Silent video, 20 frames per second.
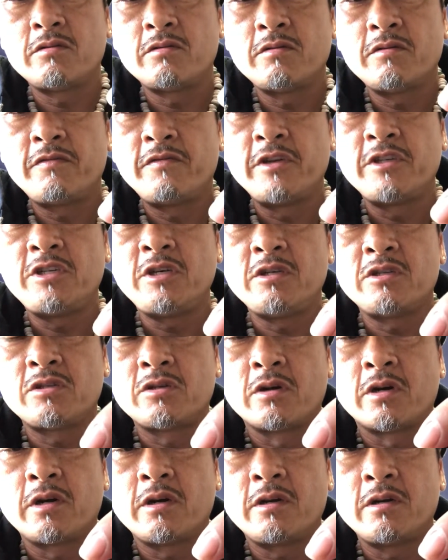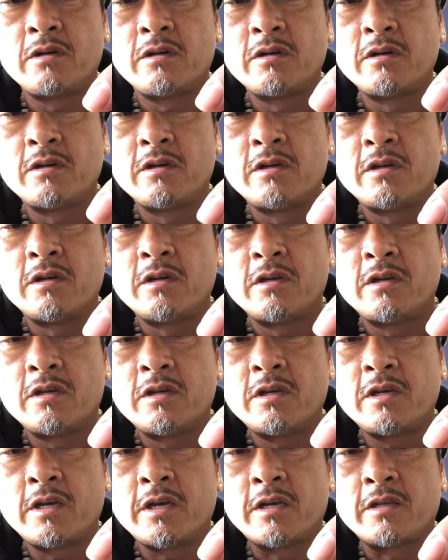fishing store,
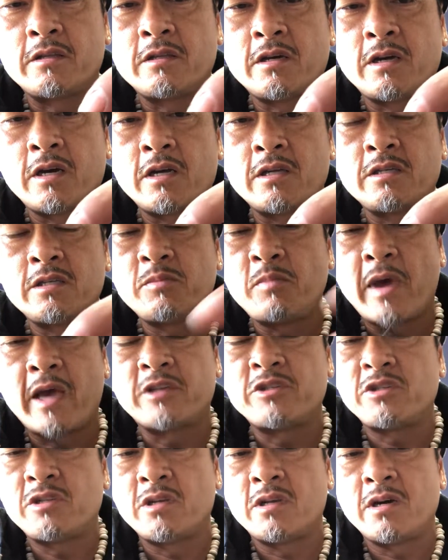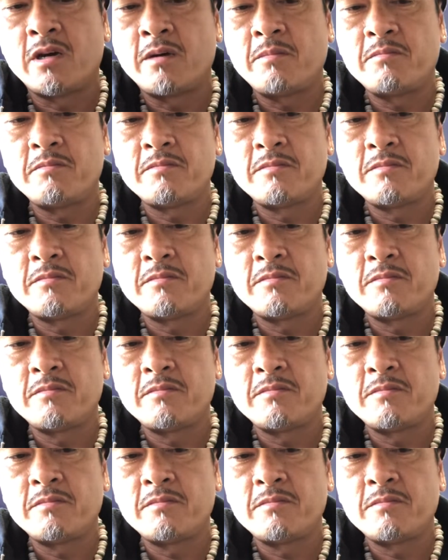and I just matched it up.